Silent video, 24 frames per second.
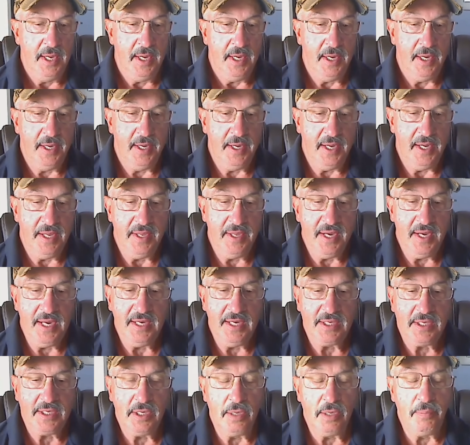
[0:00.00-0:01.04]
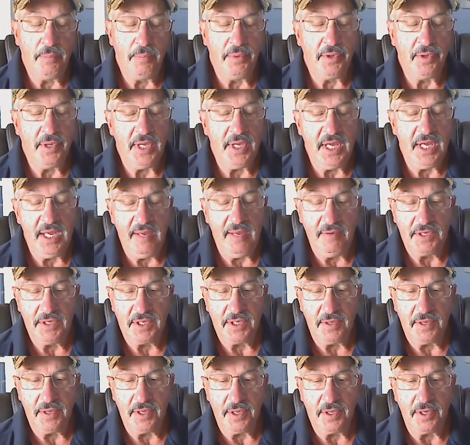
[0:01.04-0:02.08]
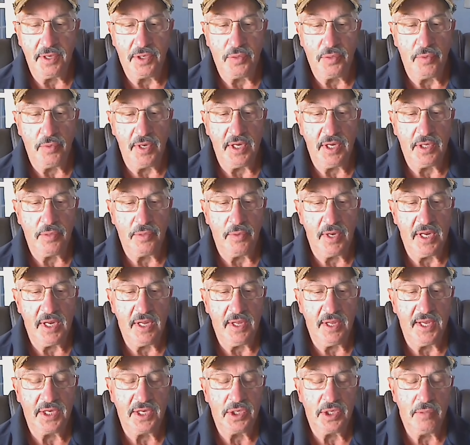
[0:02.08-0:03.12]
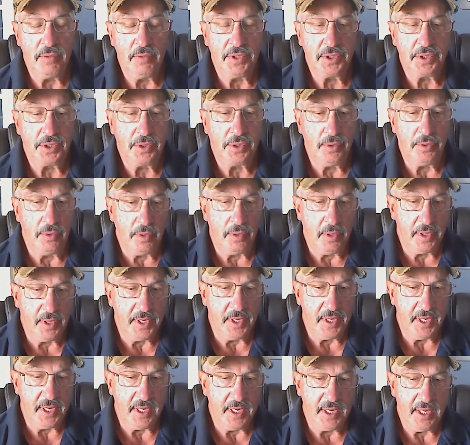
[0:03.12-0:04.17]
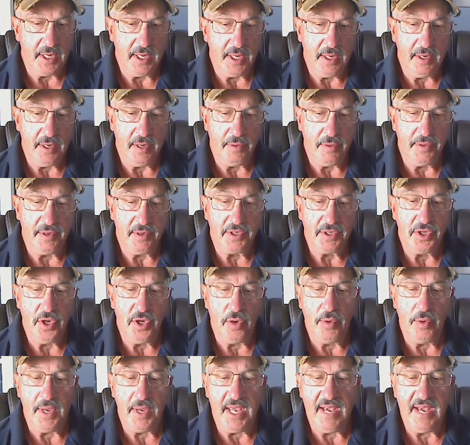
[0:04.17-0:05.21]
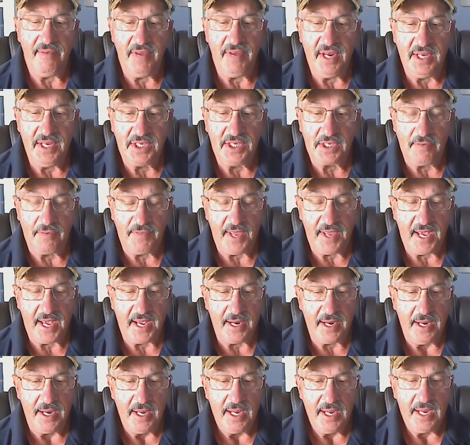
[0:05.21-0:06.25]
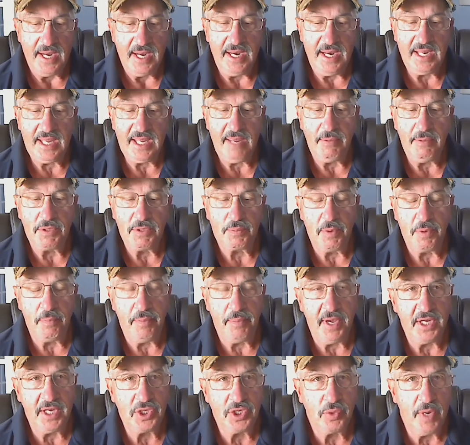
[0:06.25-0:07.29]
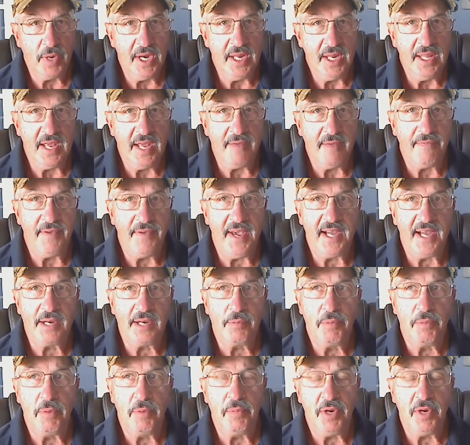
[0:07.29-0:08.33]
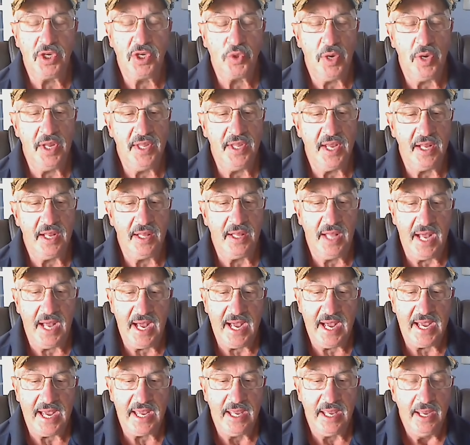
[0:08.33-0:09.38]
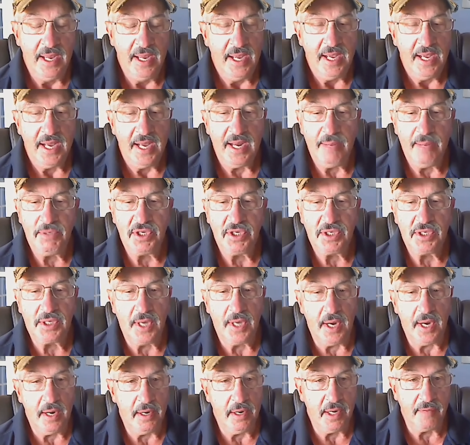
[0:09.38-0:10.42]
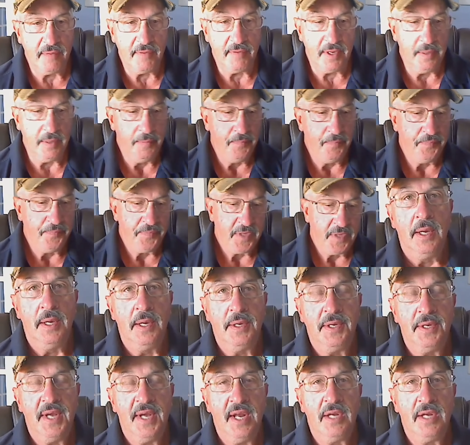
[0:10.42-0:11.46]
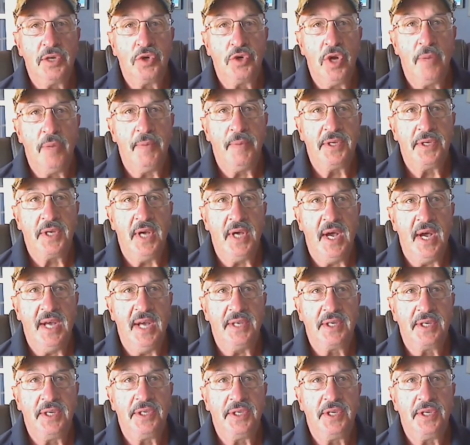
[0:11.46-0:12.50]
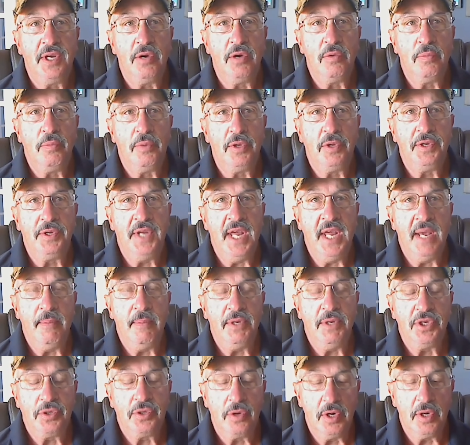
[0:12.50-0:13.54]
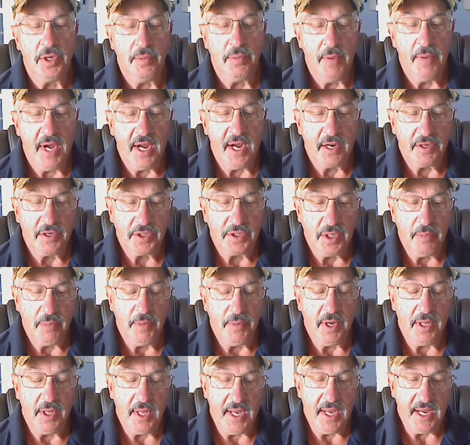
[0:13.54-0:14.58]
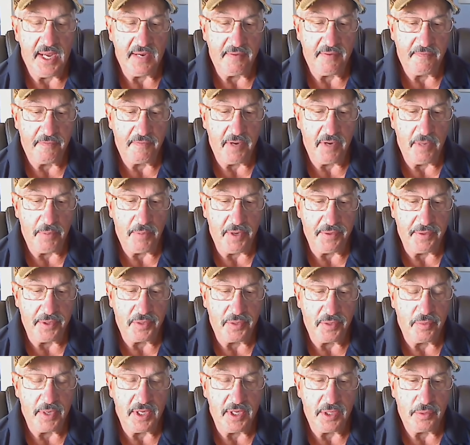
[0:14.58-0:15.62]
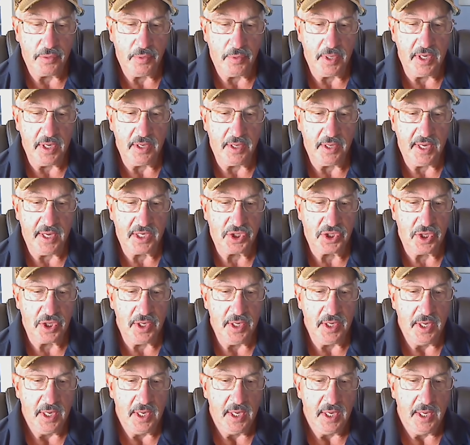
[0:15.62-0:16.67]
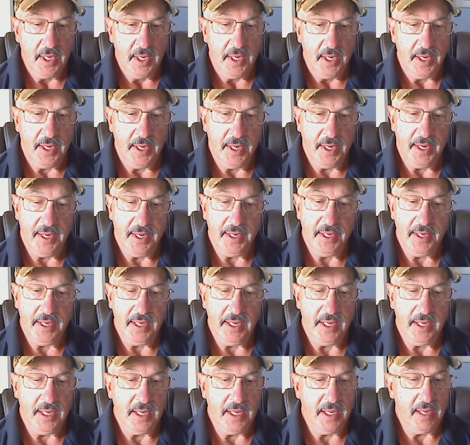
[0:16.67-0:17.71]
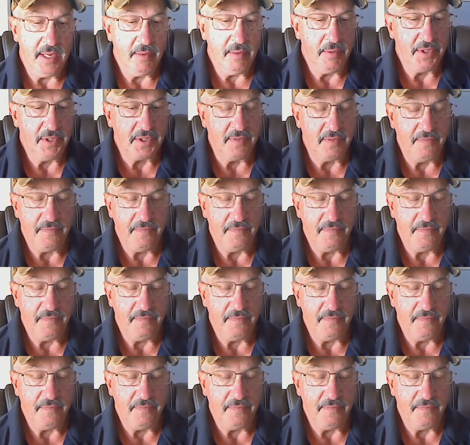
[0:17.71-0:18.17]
And then he still believes that the 2020 election was stolen, and you know, there's no evidence of that, and he keeps perpetuating that fact, perpetuating that lie, and I'm just tired of it. Donald Trump has caused considerable damage to our democracy by lying about the 2020 election. It was a